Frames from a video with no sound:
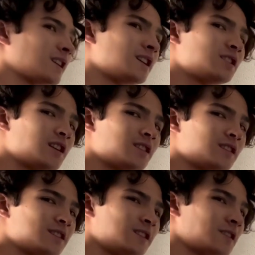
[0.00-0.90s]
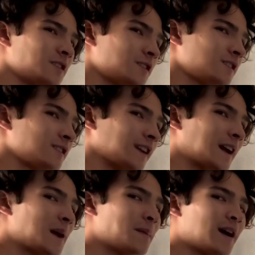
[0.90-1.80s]
keychains and stickers,
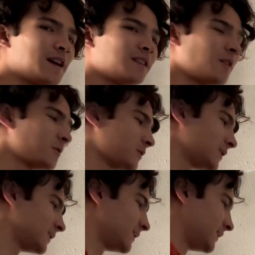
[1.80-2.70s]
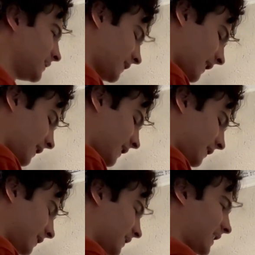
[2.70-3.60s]
I buy those and then
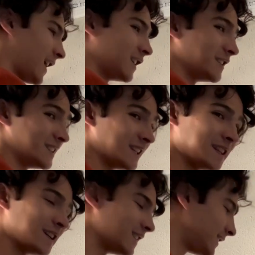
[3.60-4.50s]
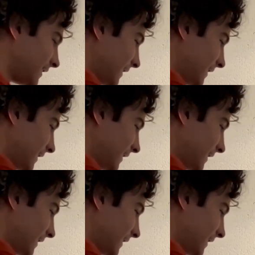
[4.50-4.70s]
they kind of just sit there.